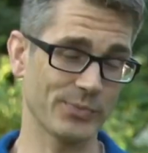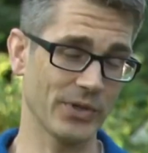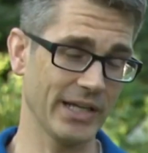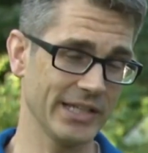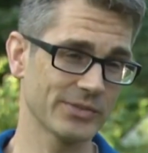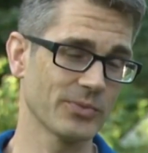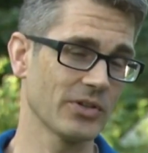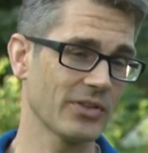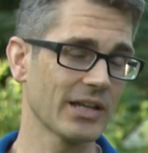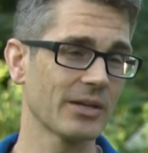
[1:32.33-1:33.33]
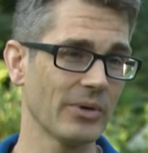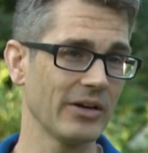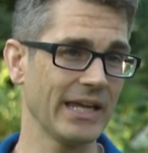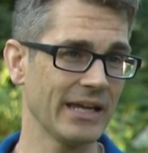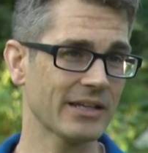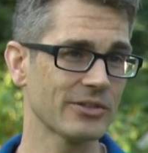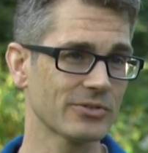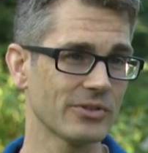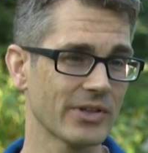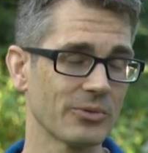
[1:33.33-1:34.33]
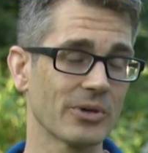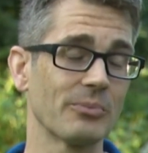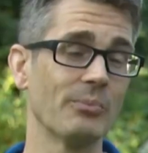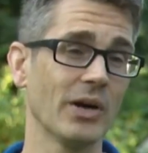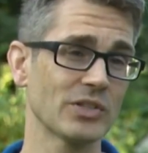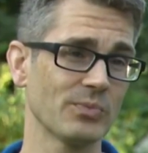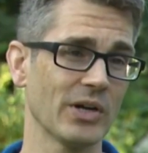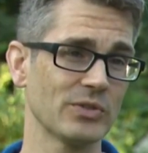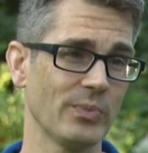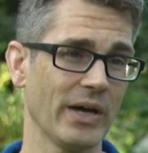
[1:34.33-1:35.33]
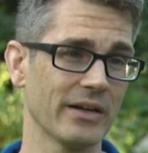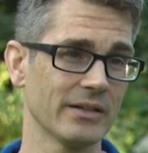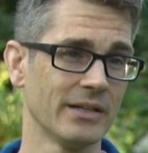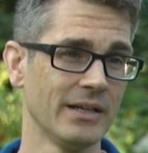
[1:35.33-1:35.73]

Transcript: sprays, when you're thinking about ant control. They work much, much better.